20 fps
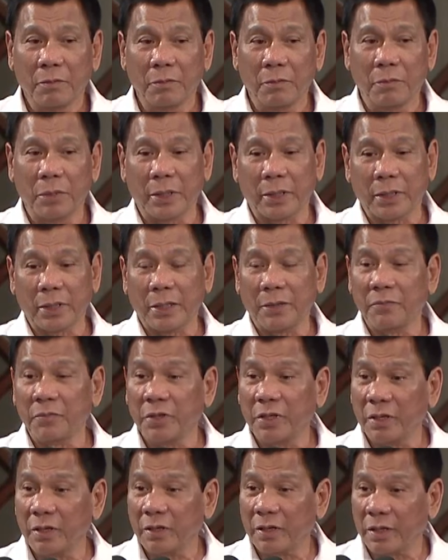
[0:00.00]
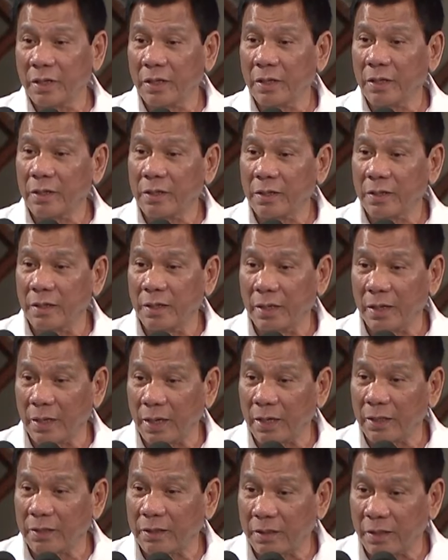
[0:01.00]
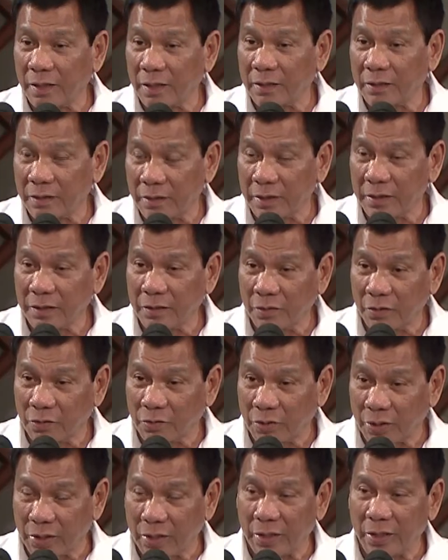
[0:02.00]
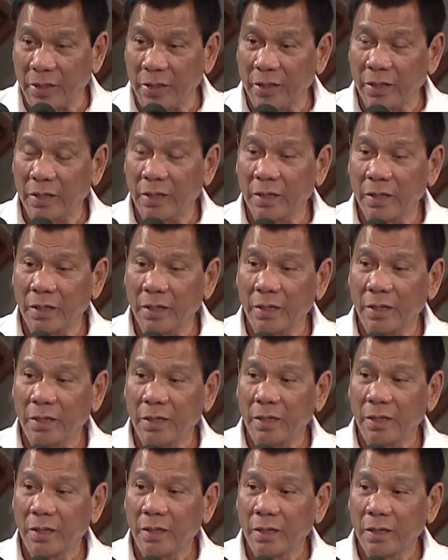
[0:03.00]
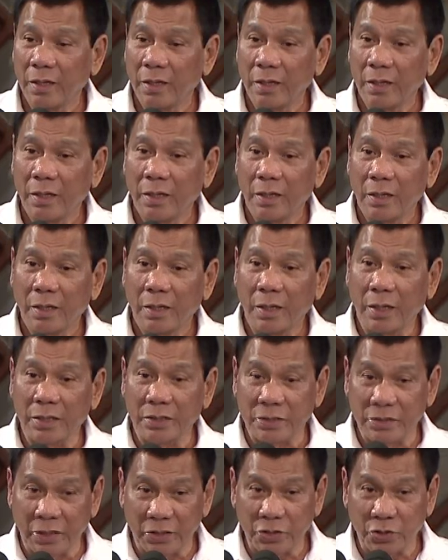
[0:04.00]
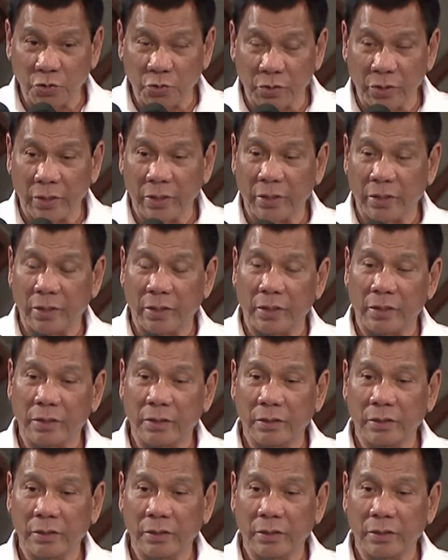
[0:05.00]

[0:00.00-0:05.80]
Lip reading: But I'm nearing the 800 already. As they surrender